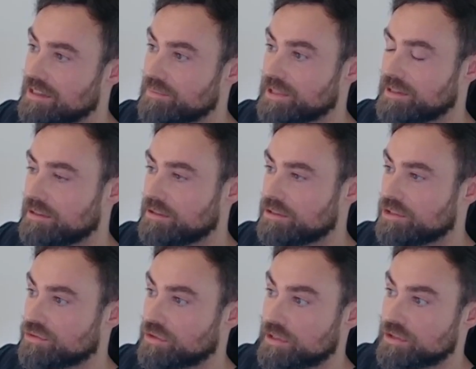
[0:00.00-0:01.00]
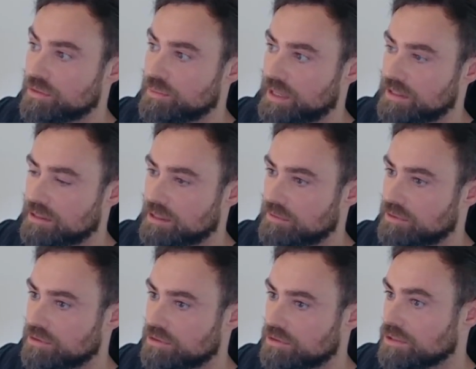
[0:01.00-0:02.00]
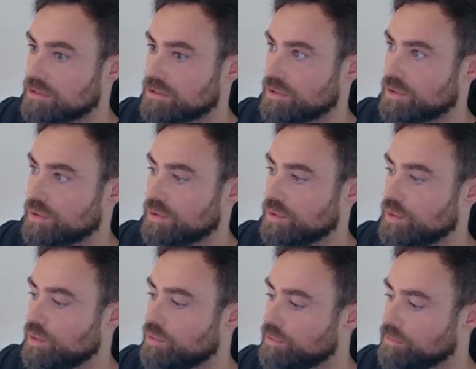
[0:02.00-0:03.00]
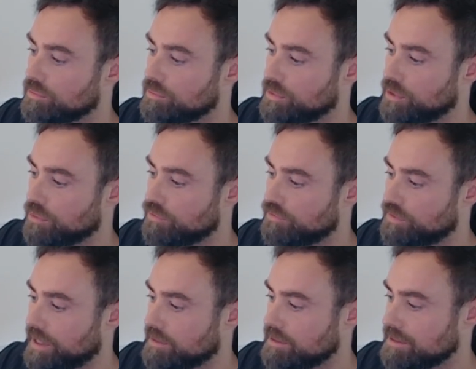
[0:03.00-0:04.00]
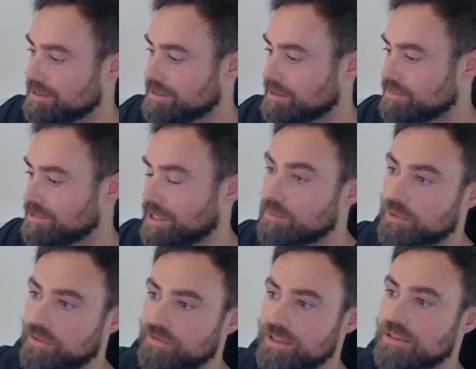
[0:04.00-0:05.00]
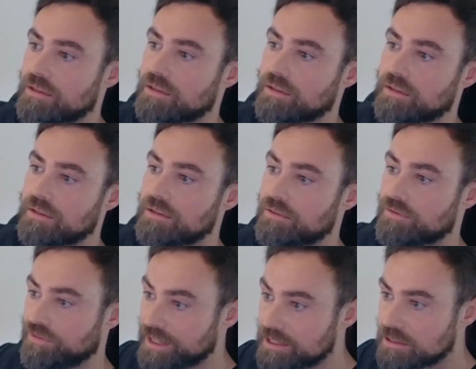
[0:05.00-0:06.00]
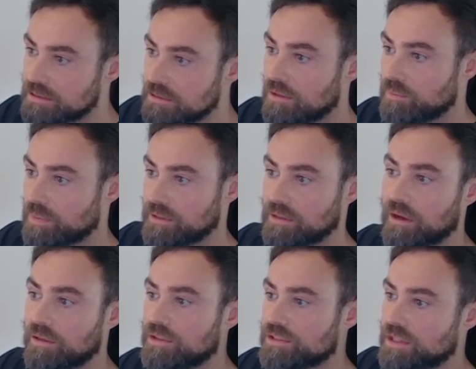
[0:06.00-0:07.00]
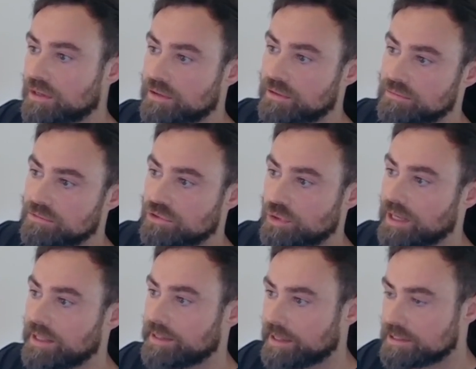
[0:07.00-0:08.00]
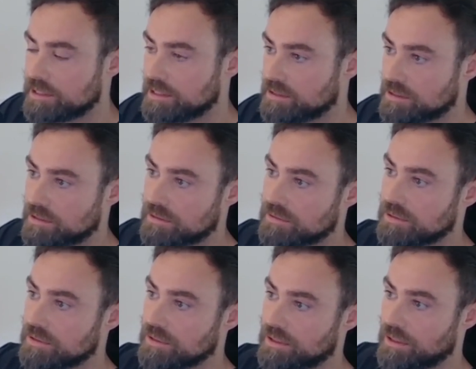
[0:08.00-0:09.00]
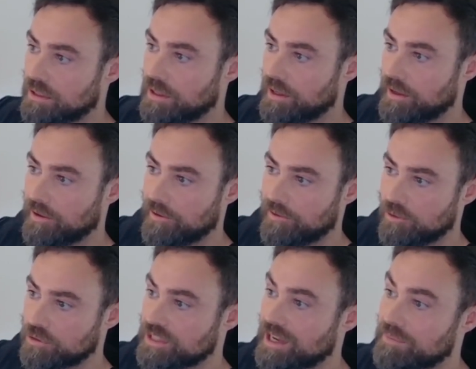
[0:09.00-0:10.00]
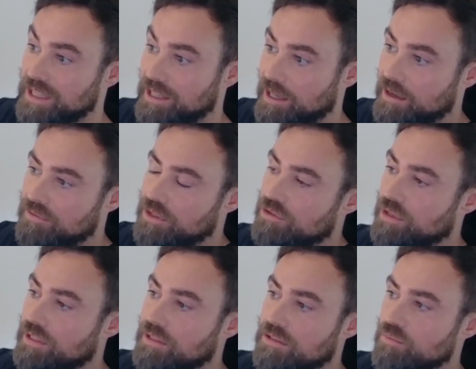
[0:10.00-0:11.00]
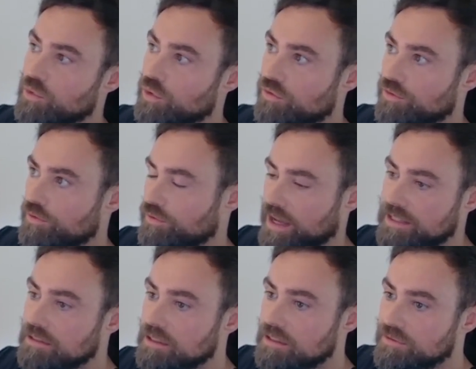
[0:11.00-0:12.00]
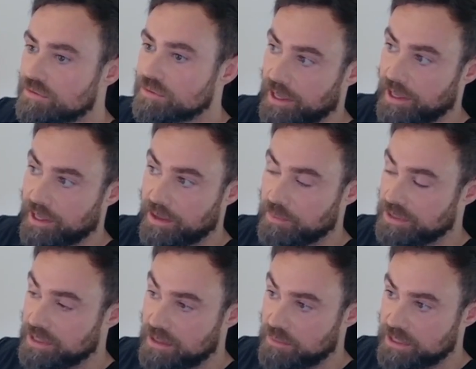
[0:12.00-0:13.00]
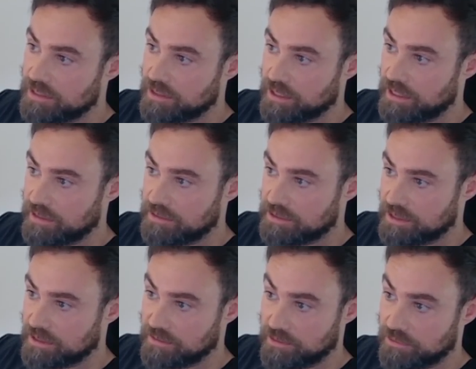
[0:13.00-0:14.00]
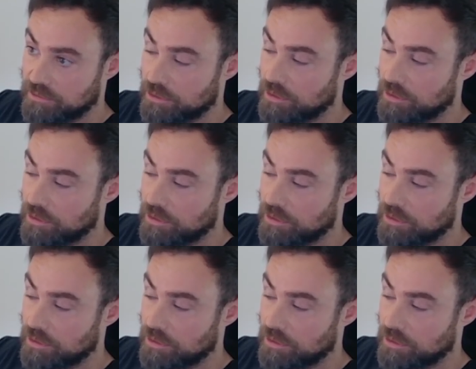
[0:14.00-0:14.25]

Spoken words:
them that they're structure based levels. So you will find that some take profits are fixed, but others are trailing exits or time decay if the trade doesn't move fast enough. But yeah, basically it's they're